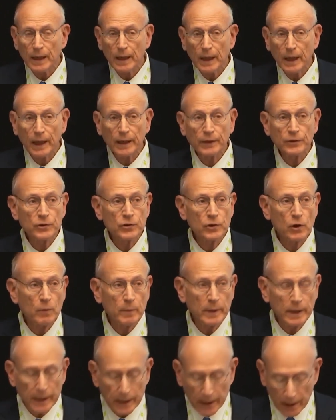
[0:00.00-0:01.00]
in so
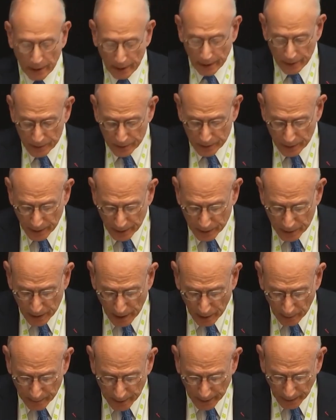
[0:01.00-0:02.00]
many areas that it's
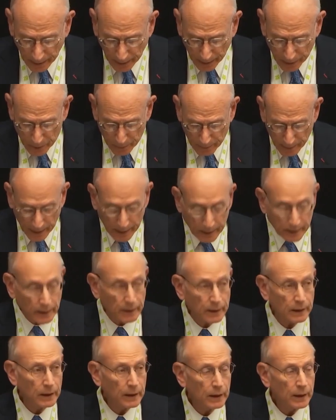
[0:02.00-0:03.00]
now being expanded
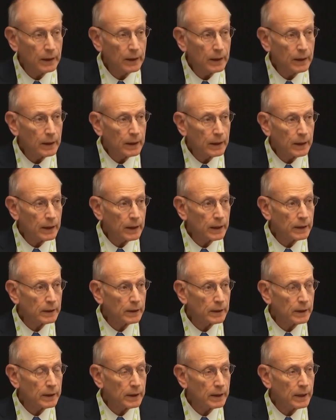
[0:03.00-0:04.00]
into
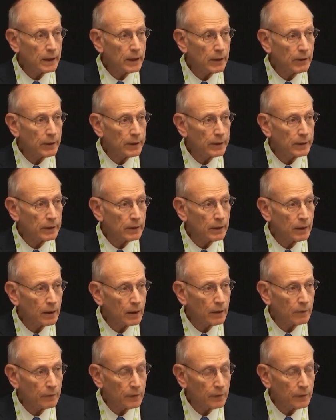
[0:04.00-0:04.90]
the area of